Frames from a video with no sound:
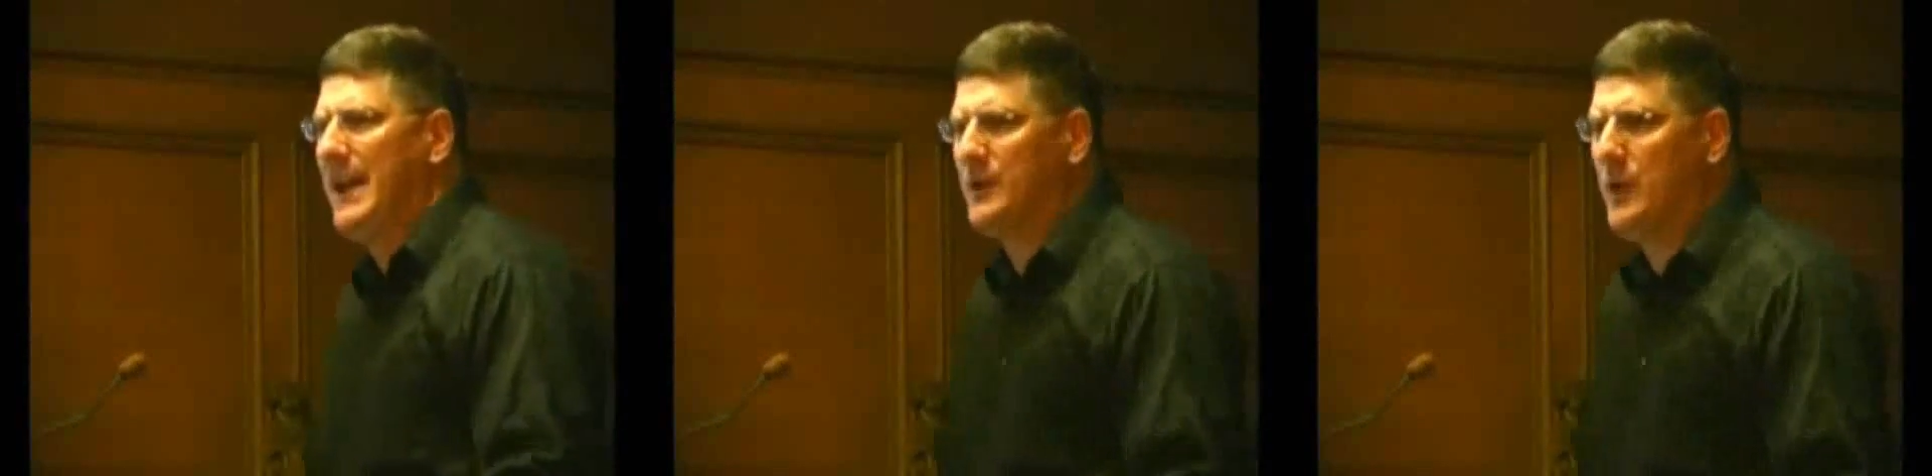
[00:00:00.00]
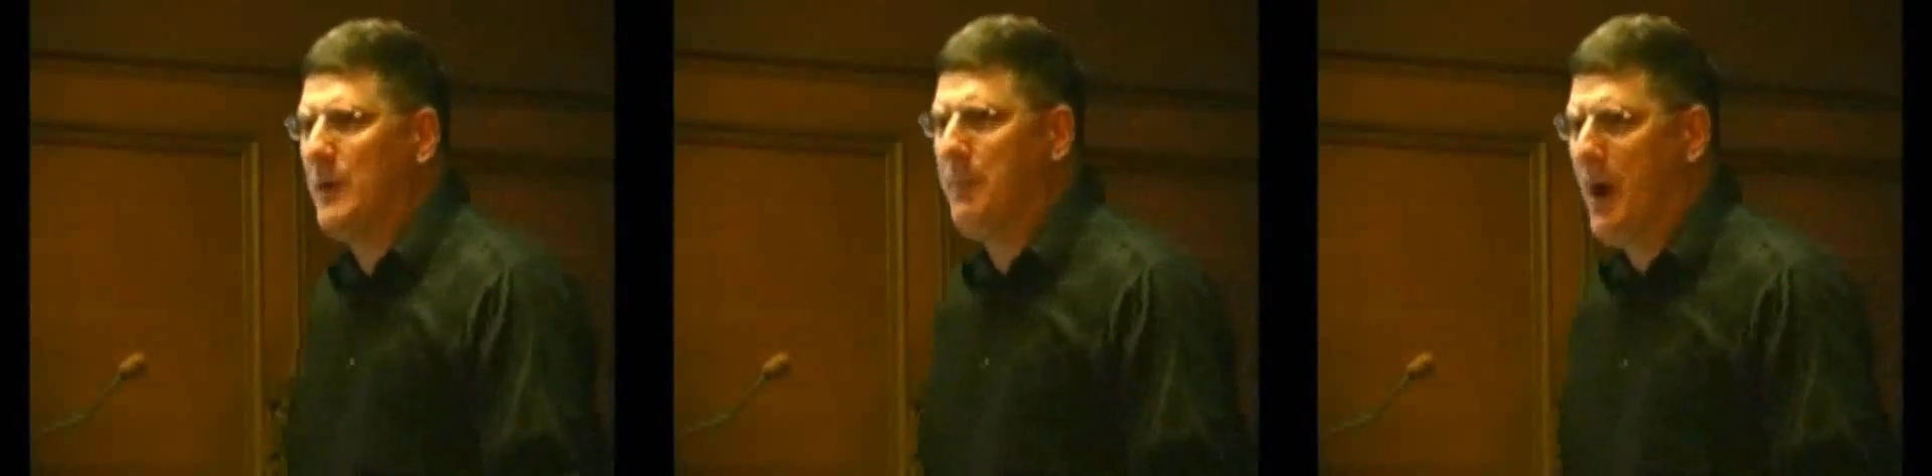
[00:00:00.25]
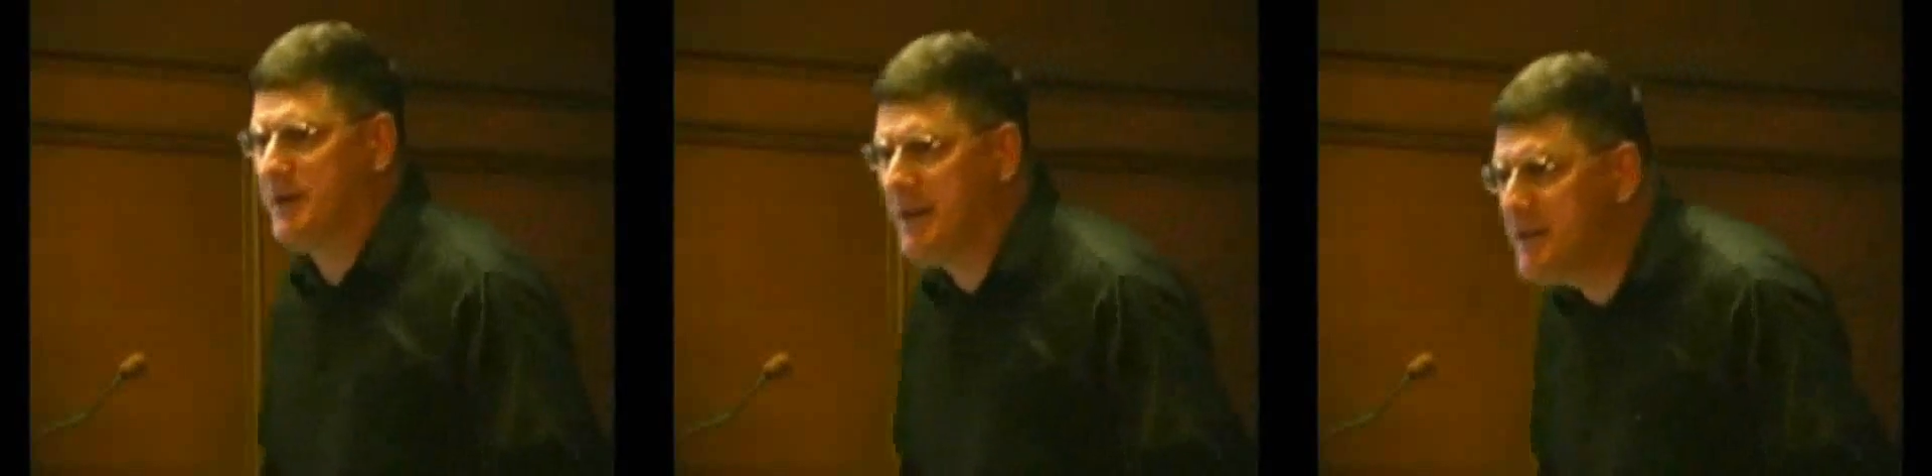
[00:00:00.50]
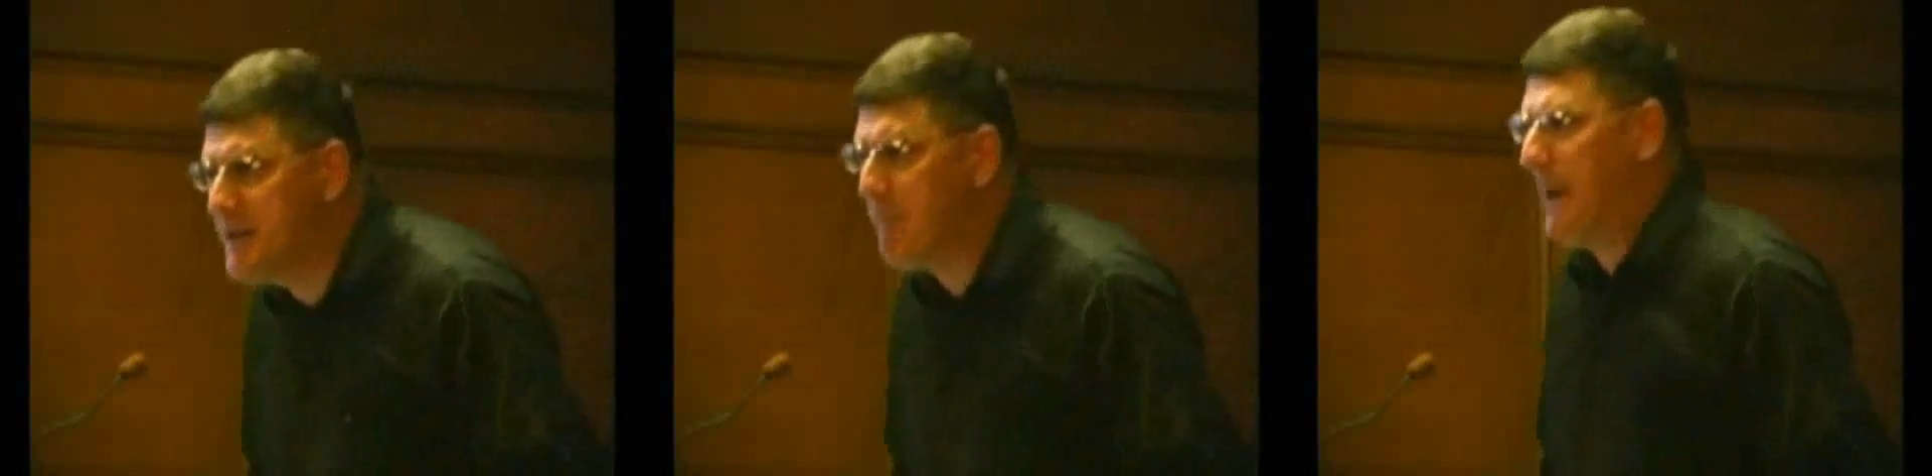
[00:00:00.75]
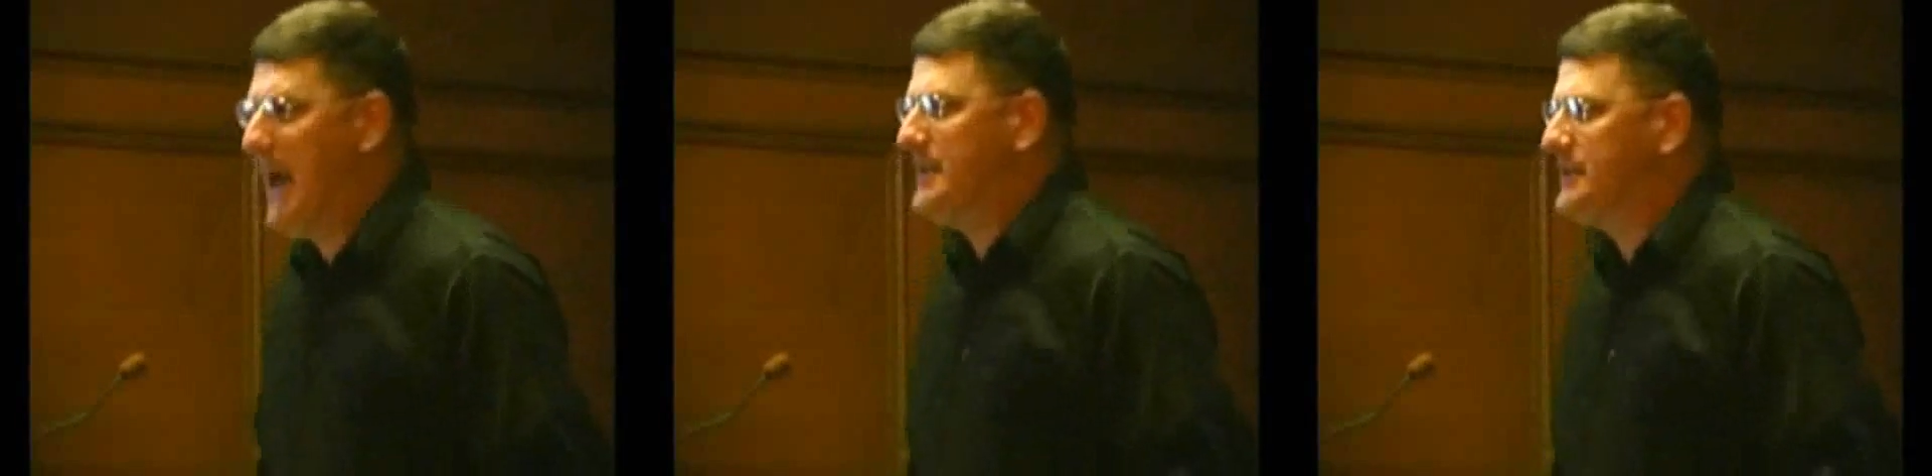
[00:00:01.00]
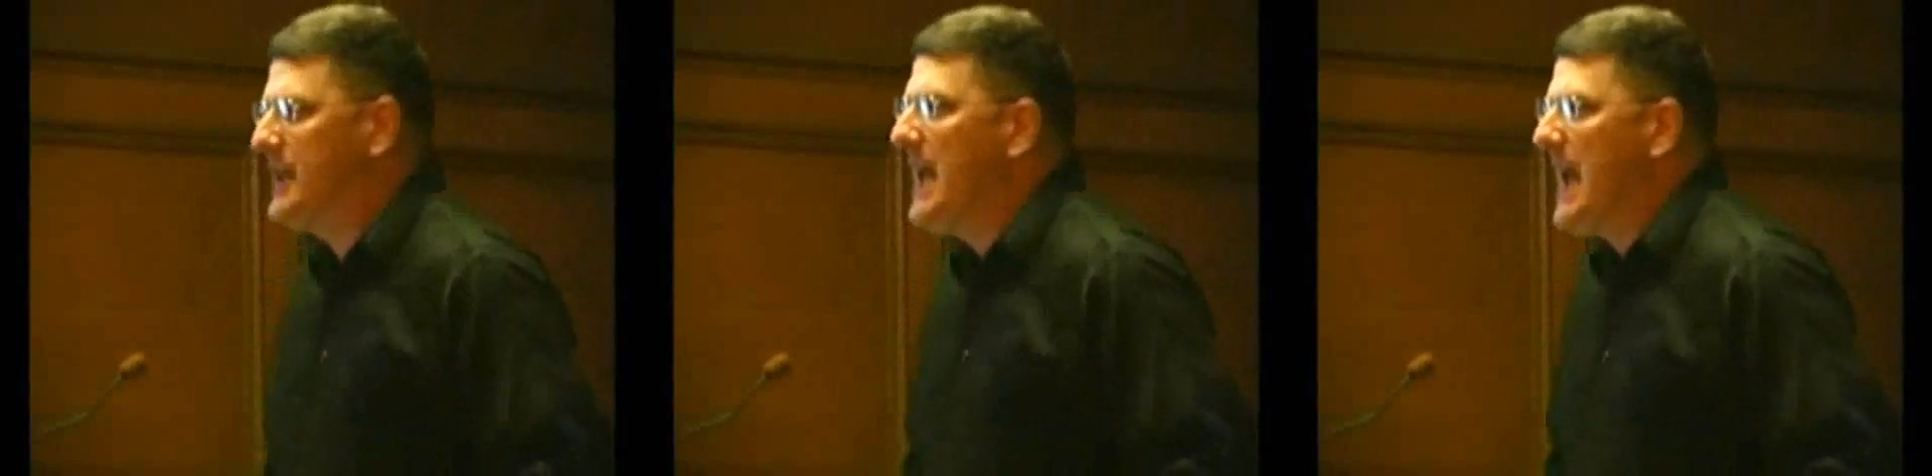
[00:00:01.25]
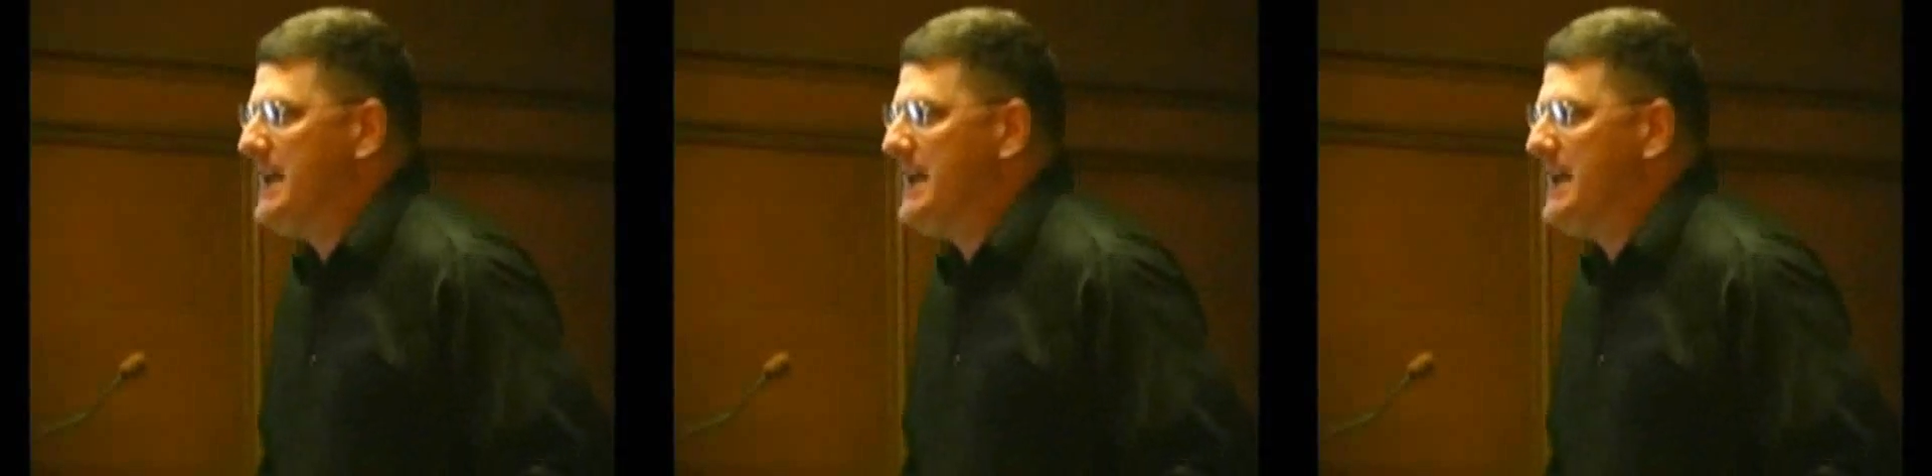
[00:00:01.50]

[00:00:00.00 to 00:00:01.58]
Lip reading: electorate participates